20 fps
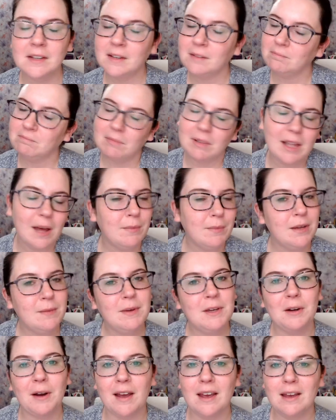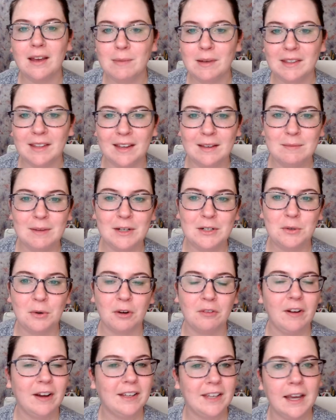let me be your AP Lang mentor
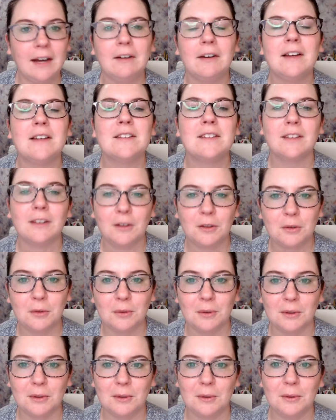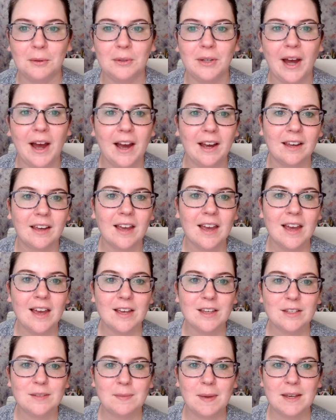vicariously through a Google Doc.
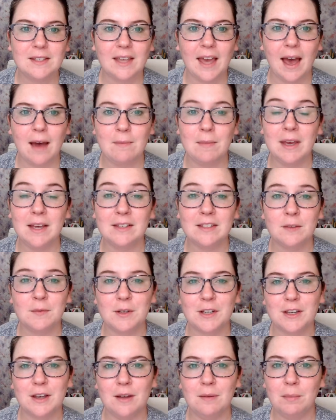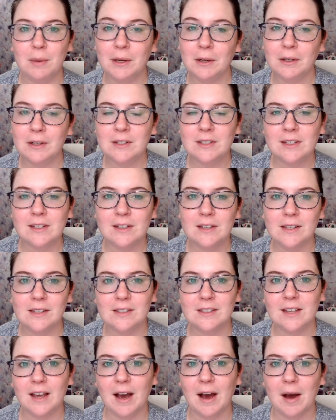Space Cat makes some
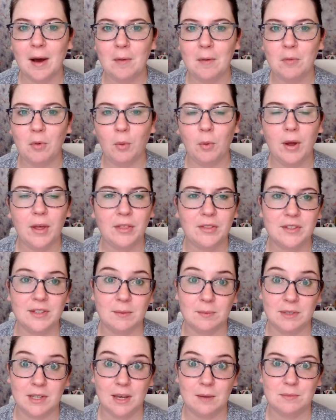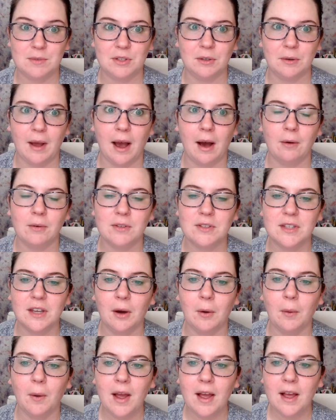appearances with some tips throughout.
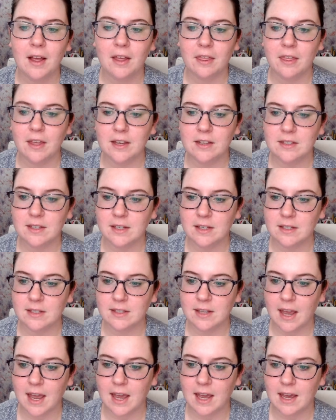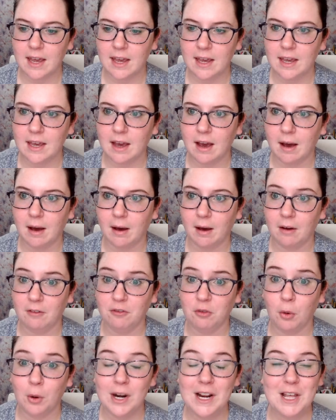So this is a
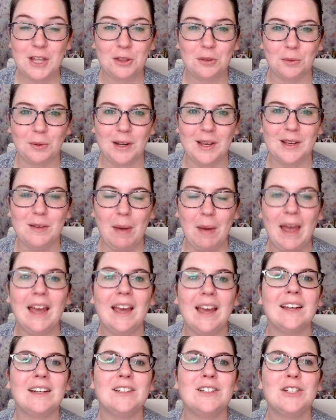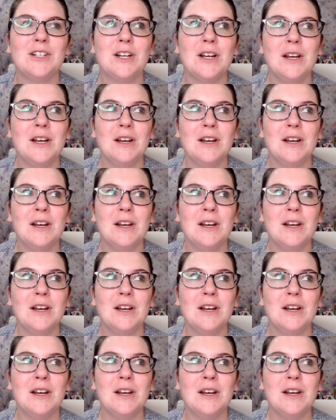43-page